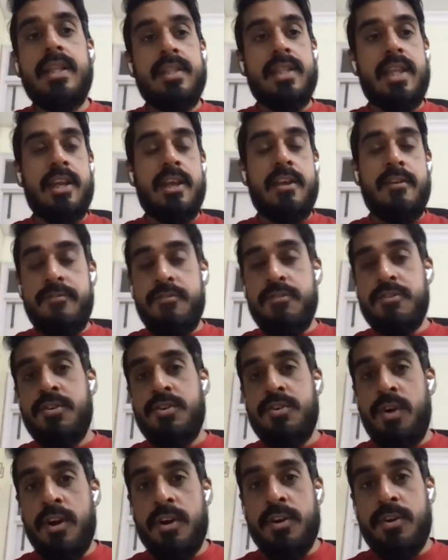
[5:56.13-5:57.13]
That if you do
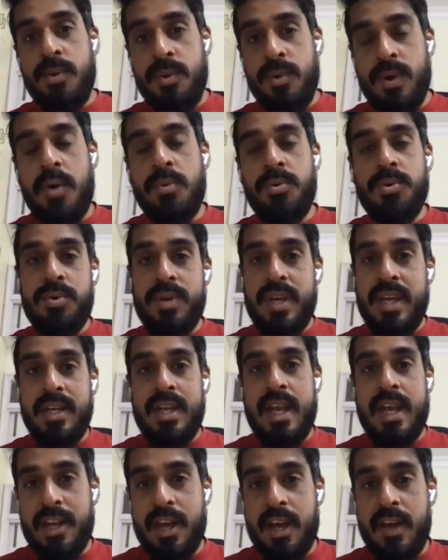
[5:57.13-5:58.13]
not know how to read
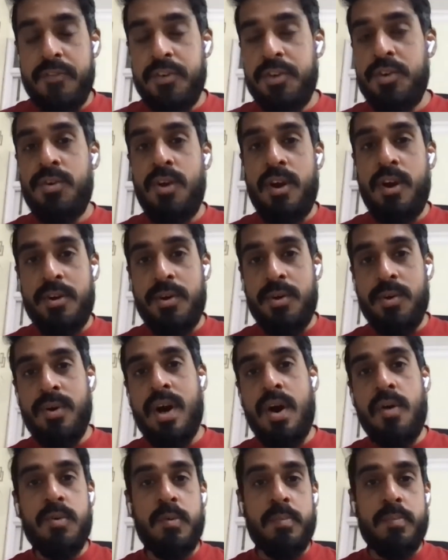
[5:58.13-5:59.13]
data, if you do not know
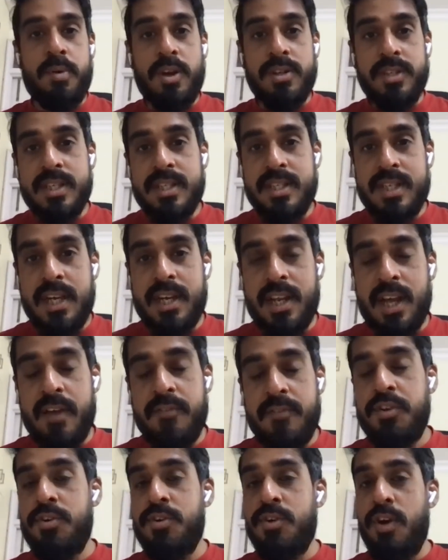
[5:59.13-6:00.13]
how to process data,
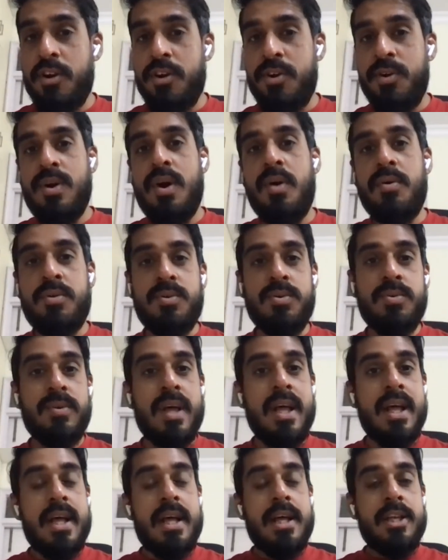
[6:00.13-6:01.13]
if you do not know how to
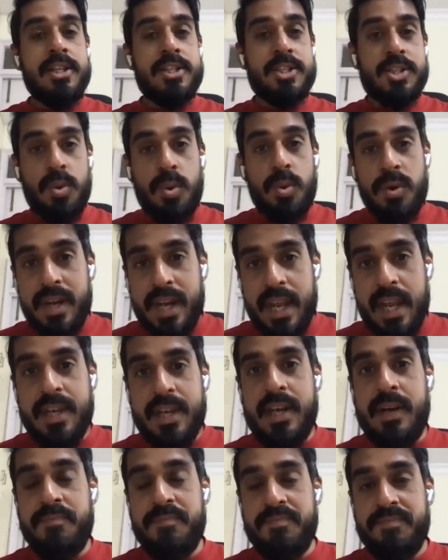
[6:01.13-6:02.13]
store
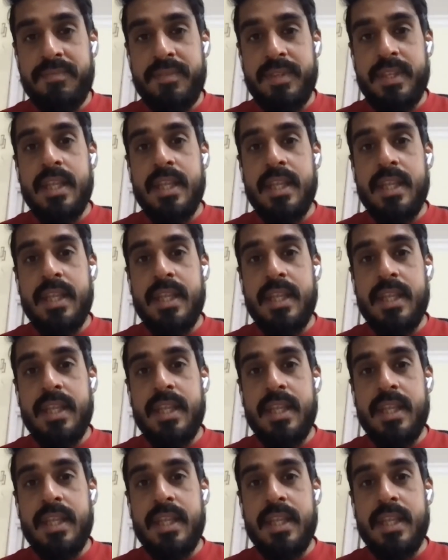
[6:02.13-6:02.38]
data,